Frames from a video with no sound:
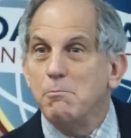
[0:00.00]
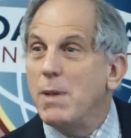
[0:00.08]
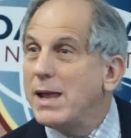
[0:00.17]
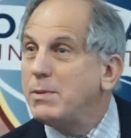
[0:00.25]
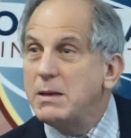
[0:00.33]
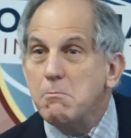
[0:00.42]

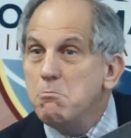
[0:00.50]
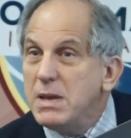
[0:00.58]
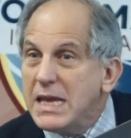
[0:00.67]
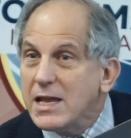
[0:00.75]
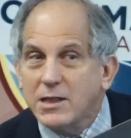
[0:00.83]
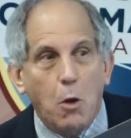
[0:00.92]
maybe
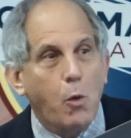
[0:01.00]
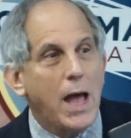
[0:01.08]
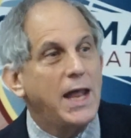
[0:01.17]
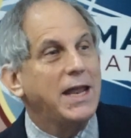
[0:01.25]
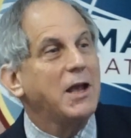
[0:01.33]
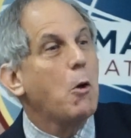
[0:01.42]
me at the
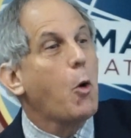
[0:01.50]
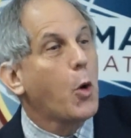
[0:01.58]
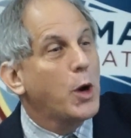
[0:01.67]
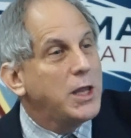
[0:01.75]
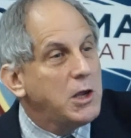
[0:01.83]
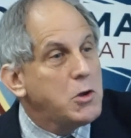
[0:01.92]
wedding
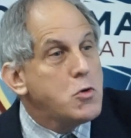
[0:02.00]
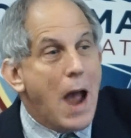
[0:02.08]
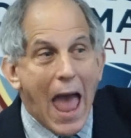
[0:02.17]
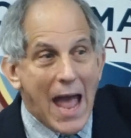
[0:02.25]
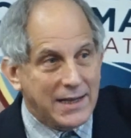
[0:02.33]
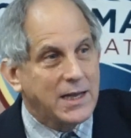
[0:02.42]
or you
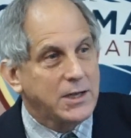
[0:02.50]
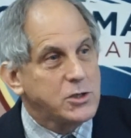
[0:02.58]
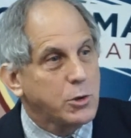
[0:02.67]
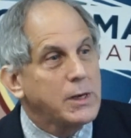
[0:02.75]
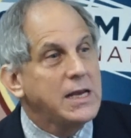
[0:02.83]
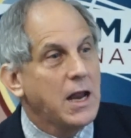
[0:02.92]
at
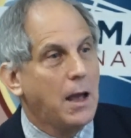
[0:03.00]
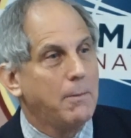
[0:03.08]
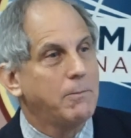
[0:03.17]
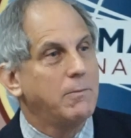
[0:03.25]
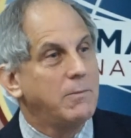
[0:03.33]
Katrina,